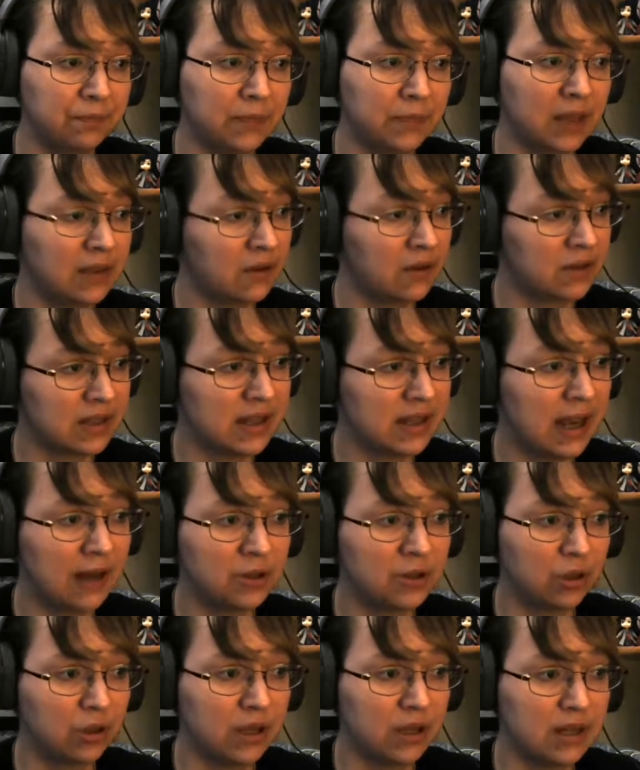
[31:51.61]
There is
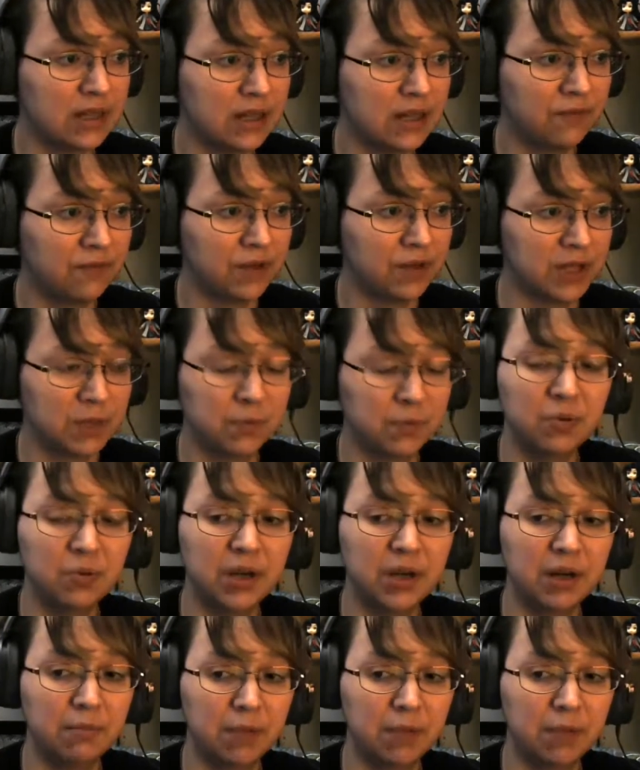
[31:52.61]
naturally a difference between a